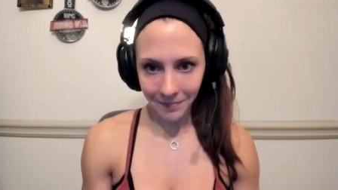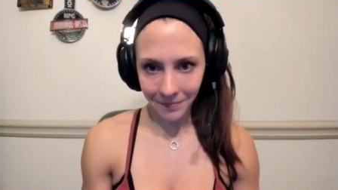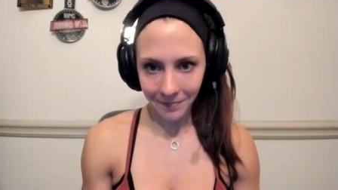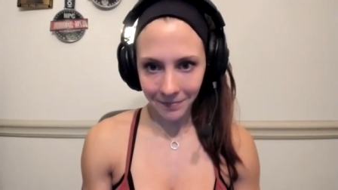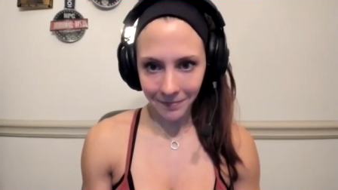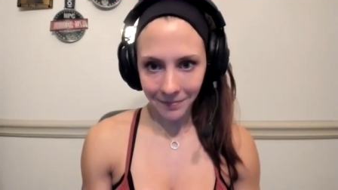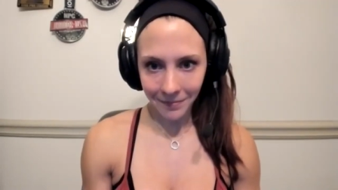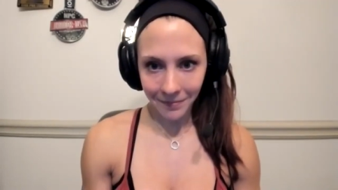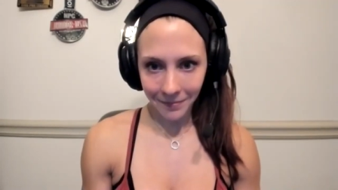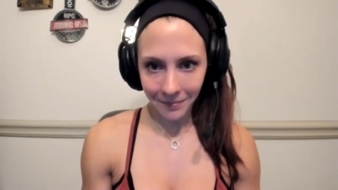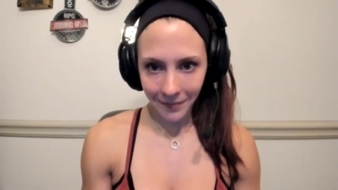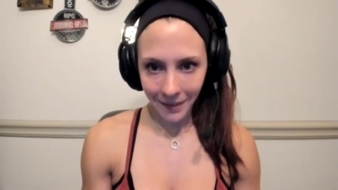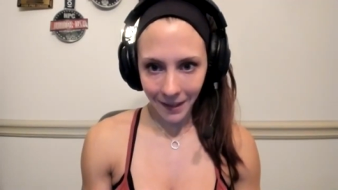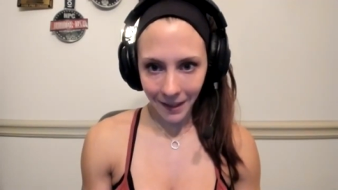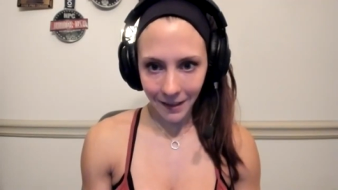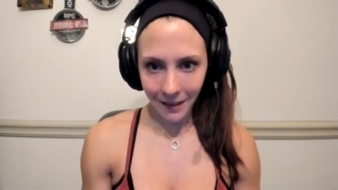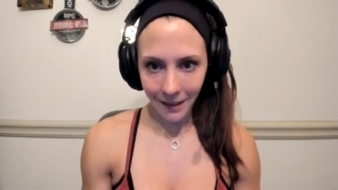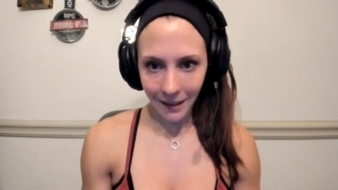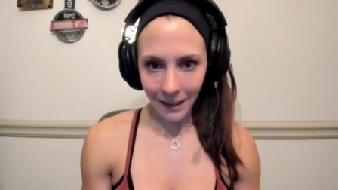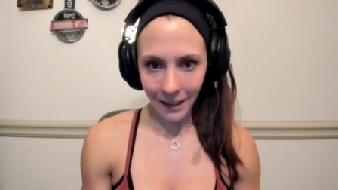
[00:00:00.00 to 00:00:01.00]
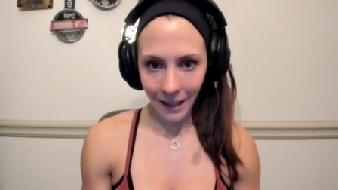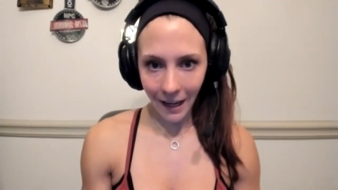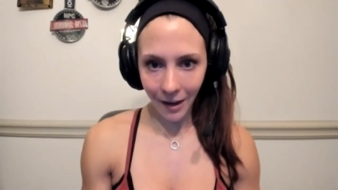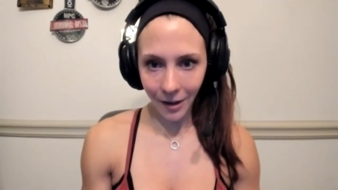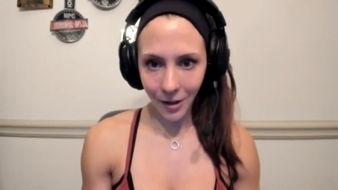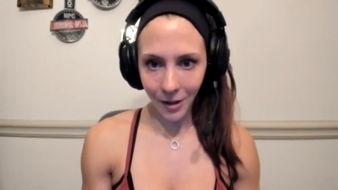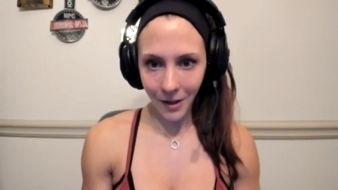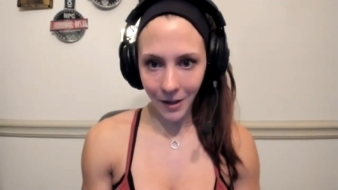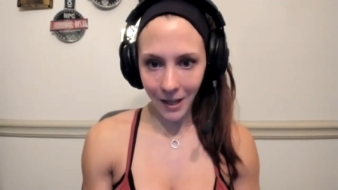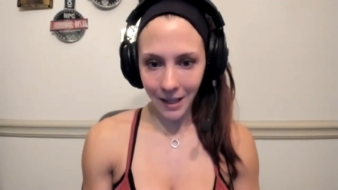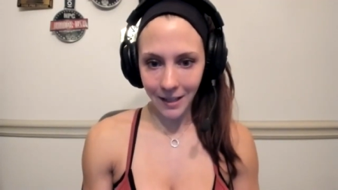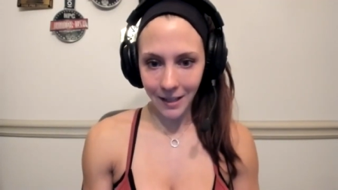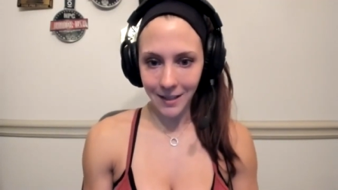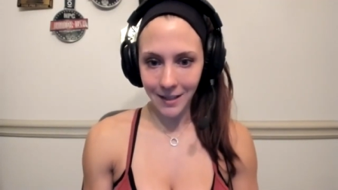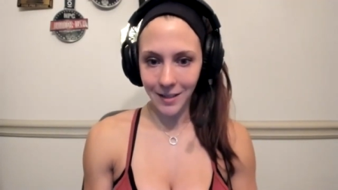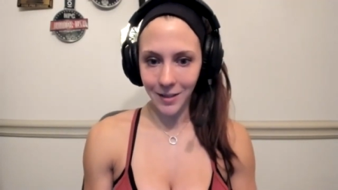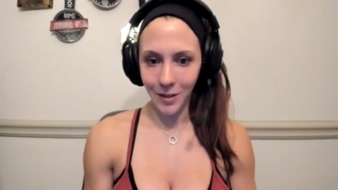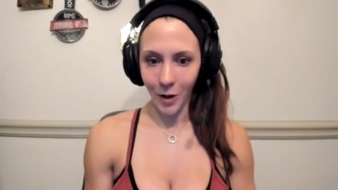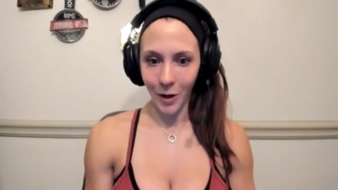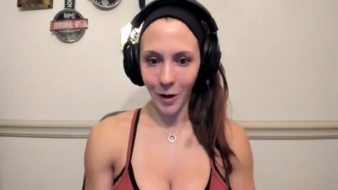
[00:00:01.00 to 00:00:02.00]
Okay. And I'll go ahead and
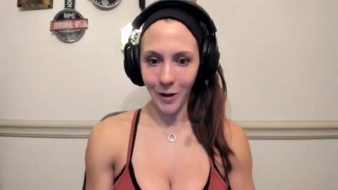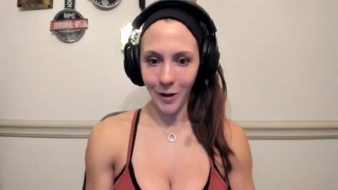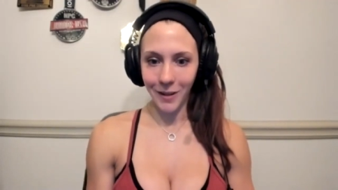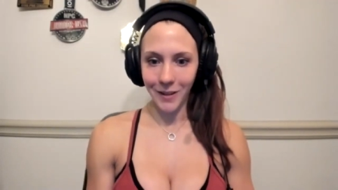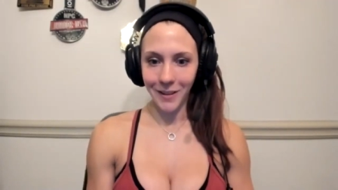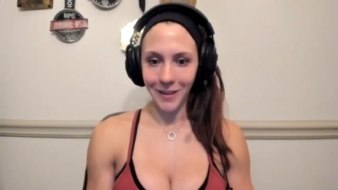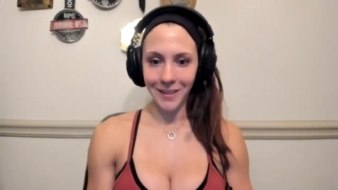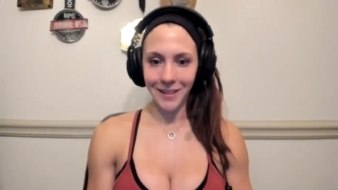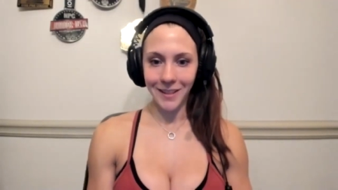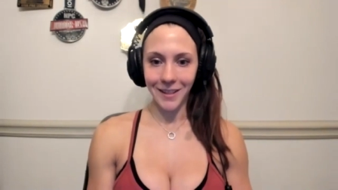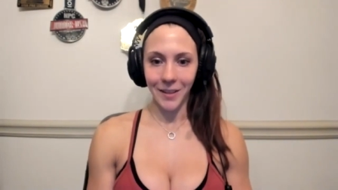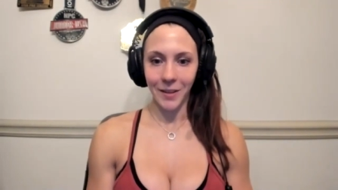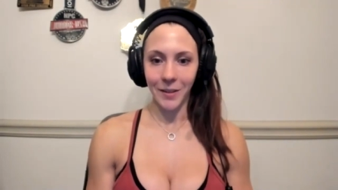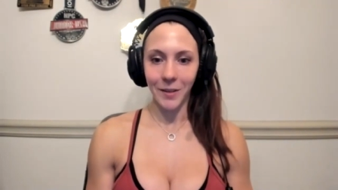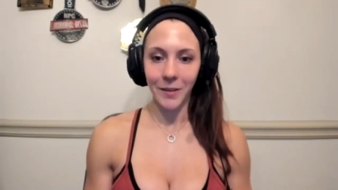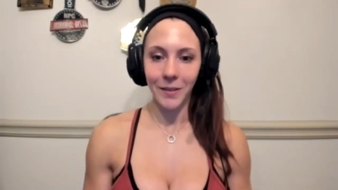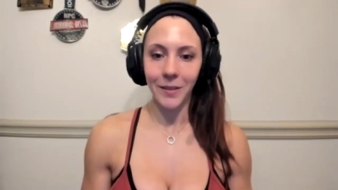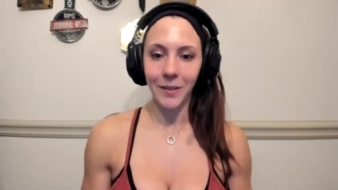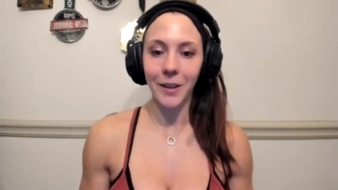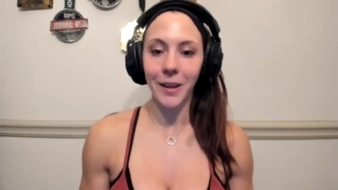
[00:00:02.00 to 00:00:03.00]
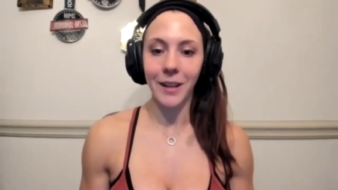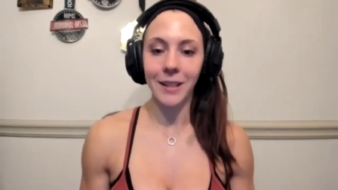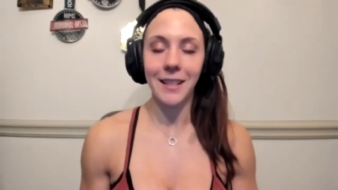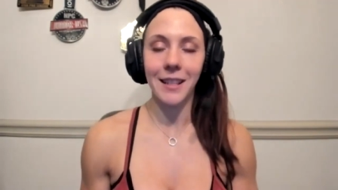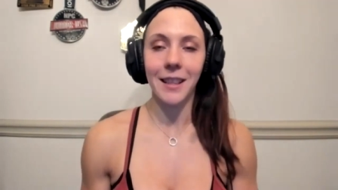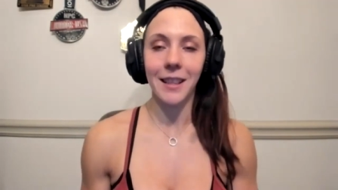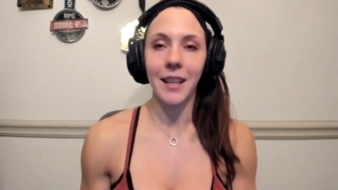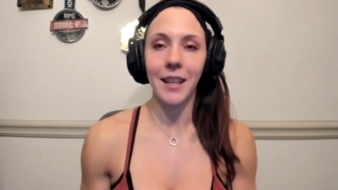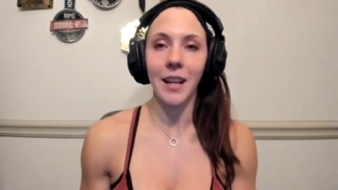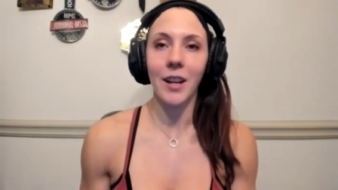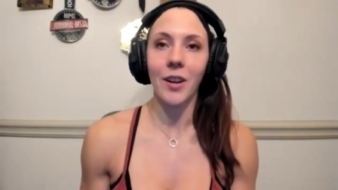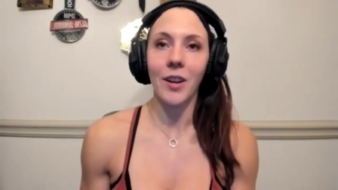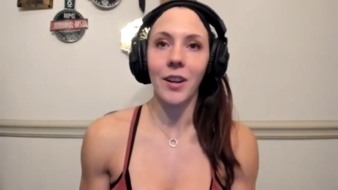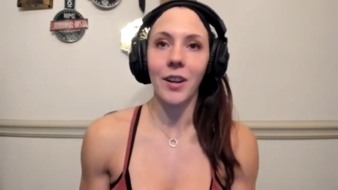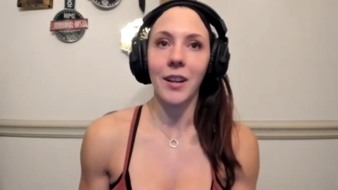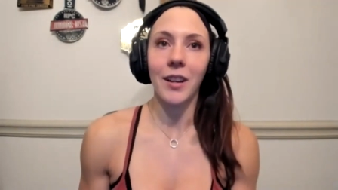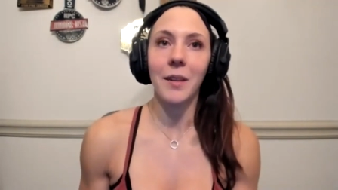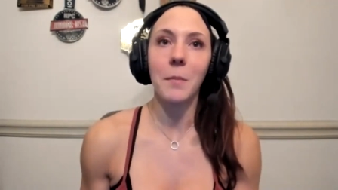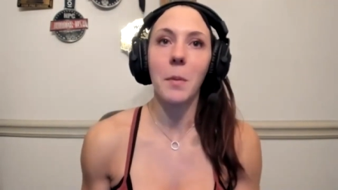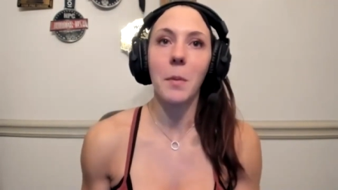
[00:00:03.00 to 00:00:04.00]
start so you guys can think on
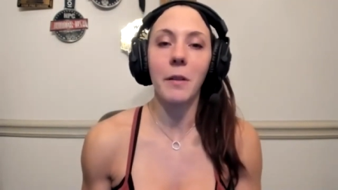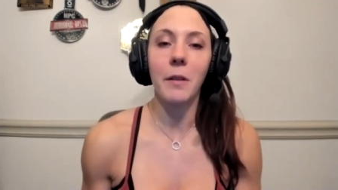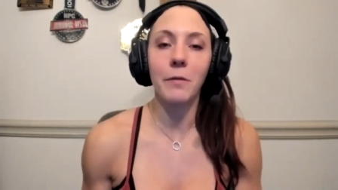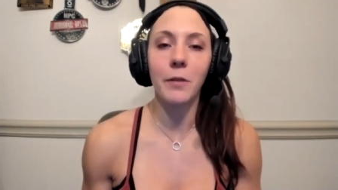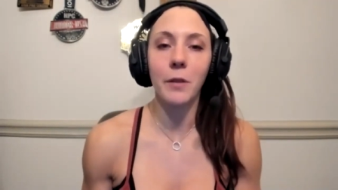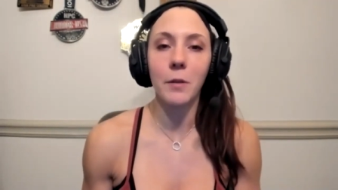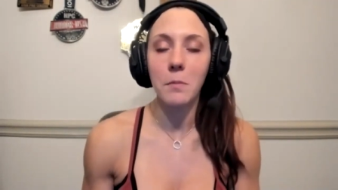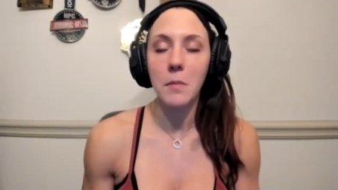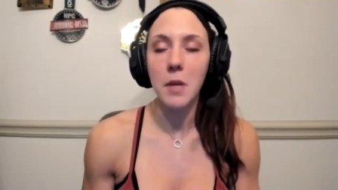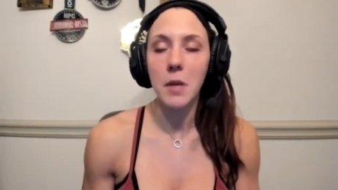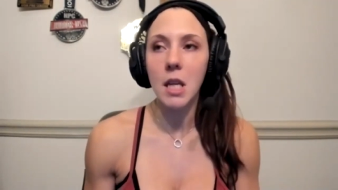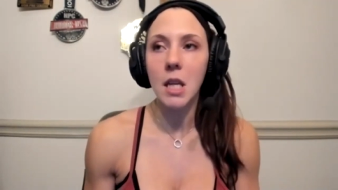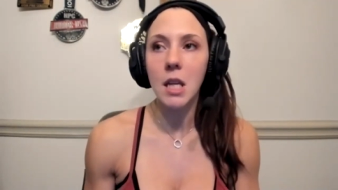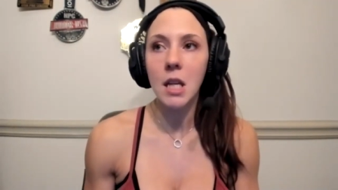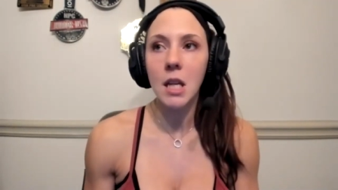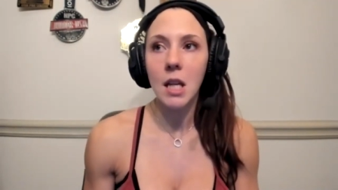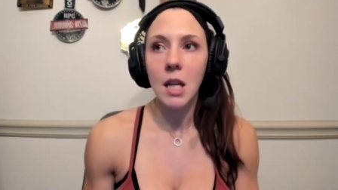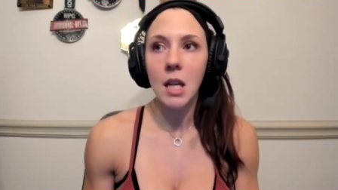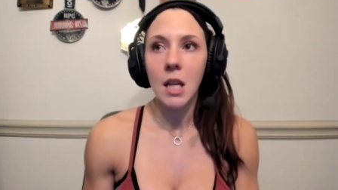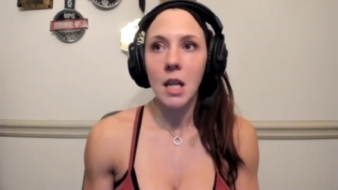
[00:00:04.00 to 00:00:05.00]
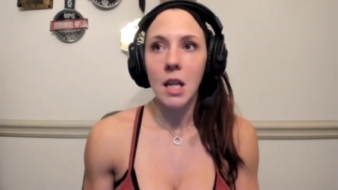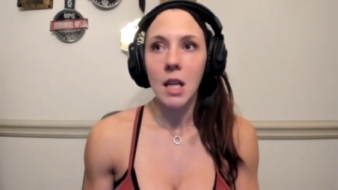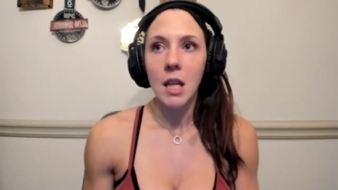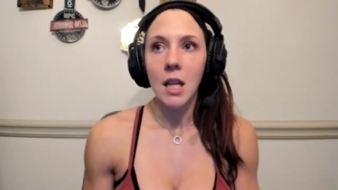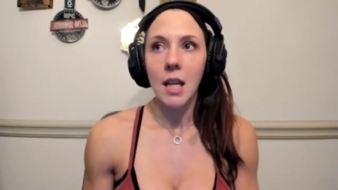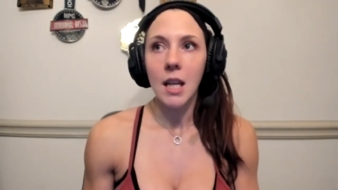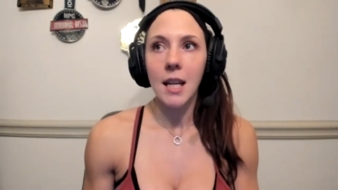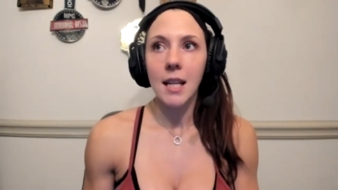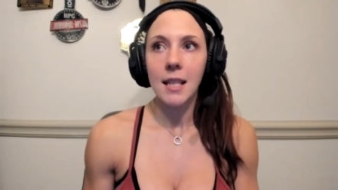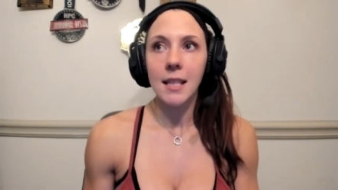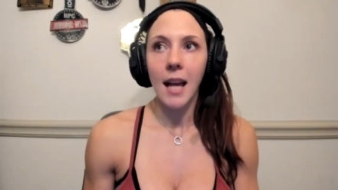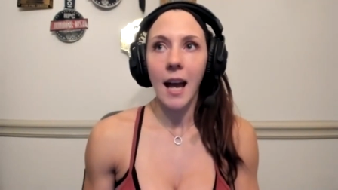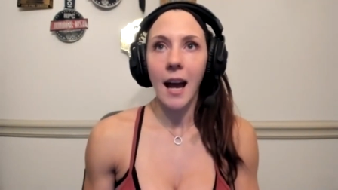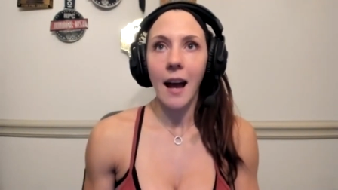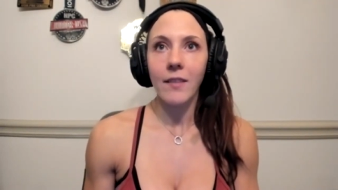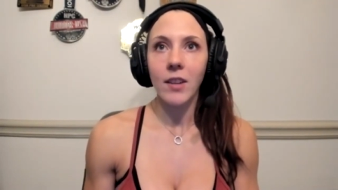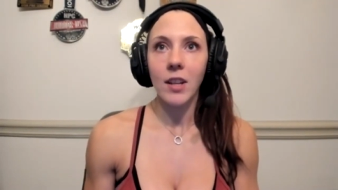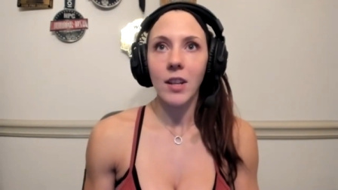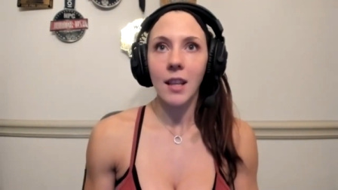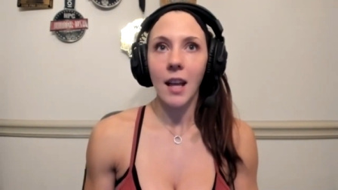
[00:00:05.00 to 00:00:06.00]
it. But for me, it's
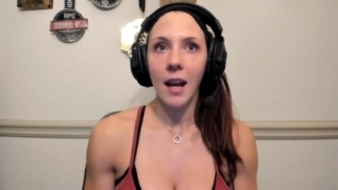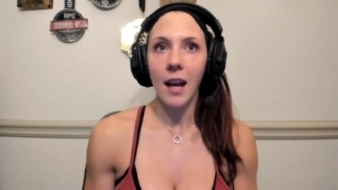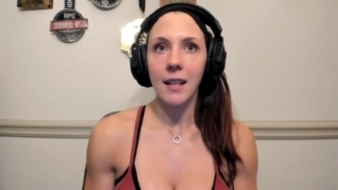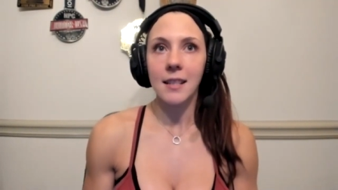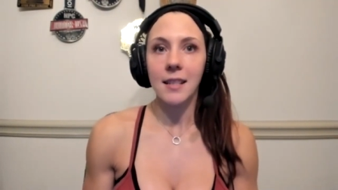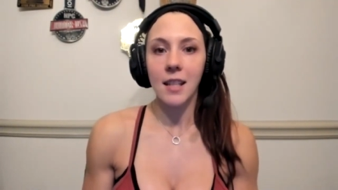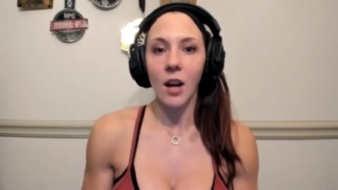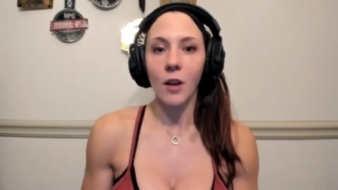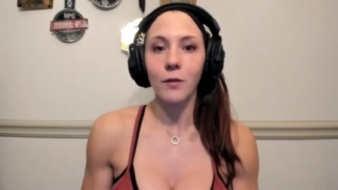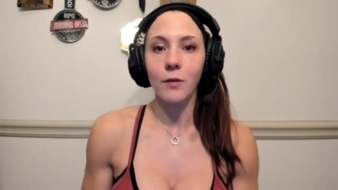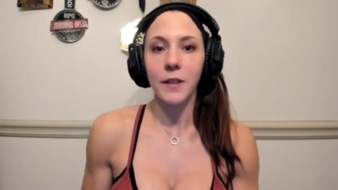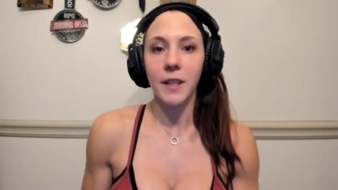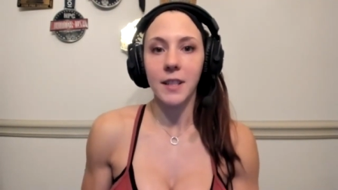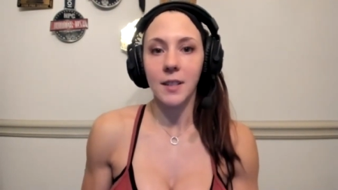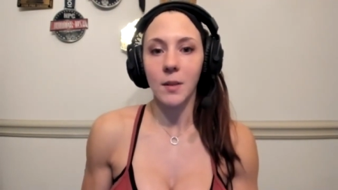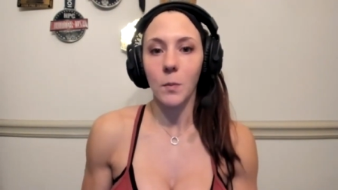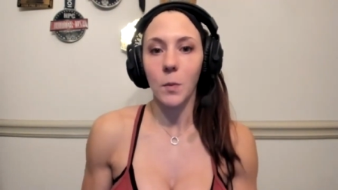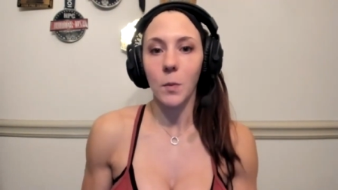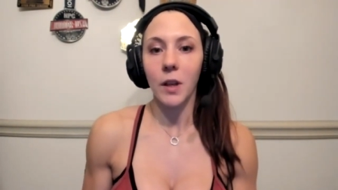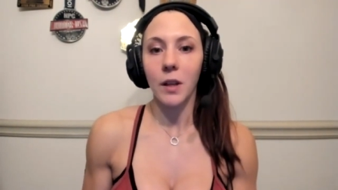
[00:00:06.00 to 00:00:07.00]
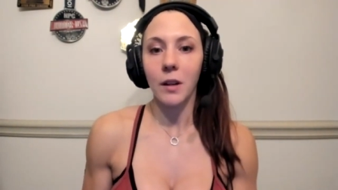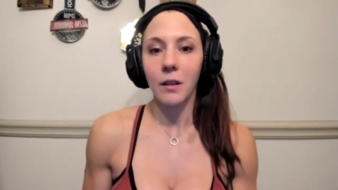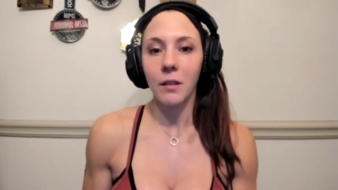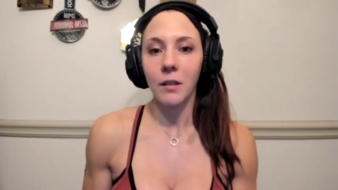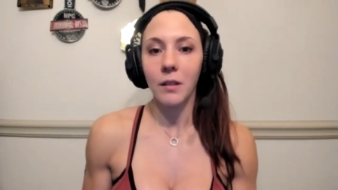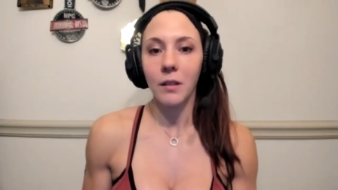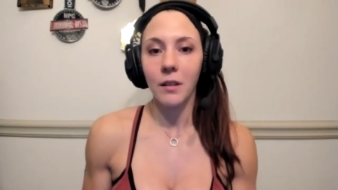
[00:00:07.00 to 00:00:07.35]
having that self discipline.